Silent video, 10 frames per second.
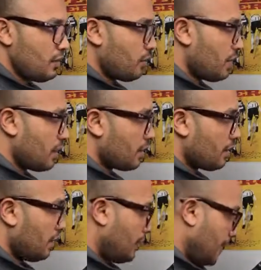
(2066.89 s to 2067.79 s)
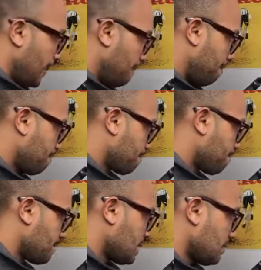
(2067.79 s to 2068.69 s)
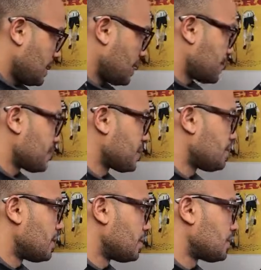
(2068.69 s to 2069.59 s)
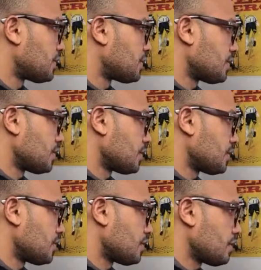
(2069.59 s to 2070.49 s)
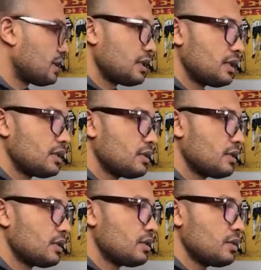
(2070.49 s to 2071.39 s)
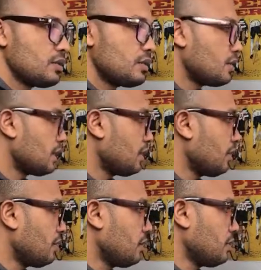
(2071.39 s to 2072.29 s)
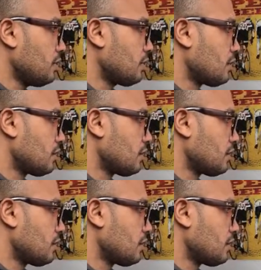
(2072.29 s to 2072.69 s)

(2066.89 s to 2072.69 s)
I talked about creating a new hook, I think,